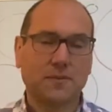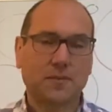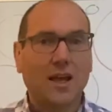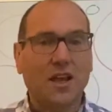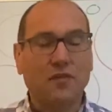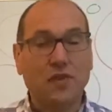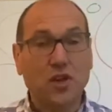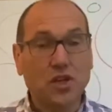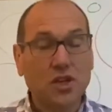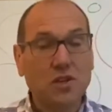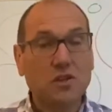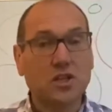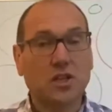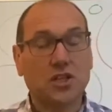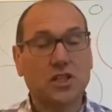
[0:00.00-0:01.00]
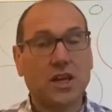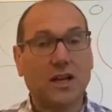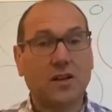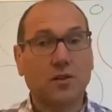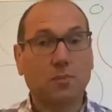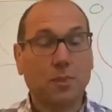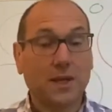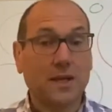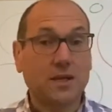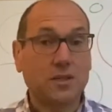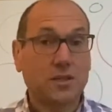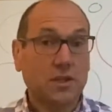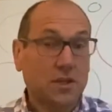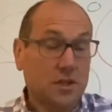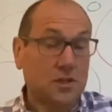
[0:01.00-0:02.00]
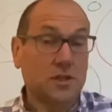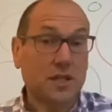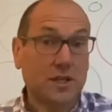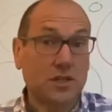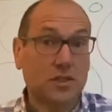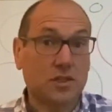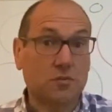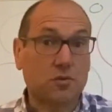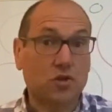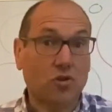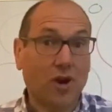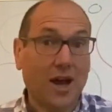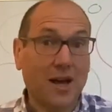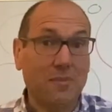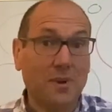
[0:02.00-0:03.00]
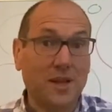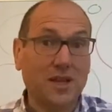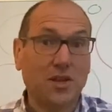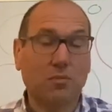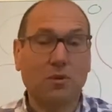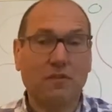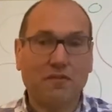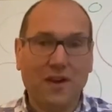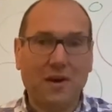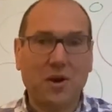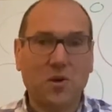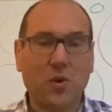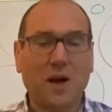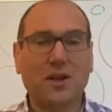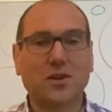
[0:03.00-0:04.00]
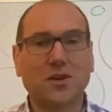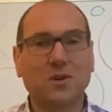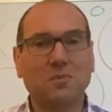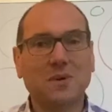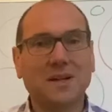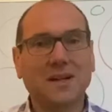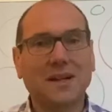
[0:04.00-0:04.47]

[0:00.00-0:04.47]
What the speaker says: If you're new to the channel, please consider subscribing. You'll be very welcome.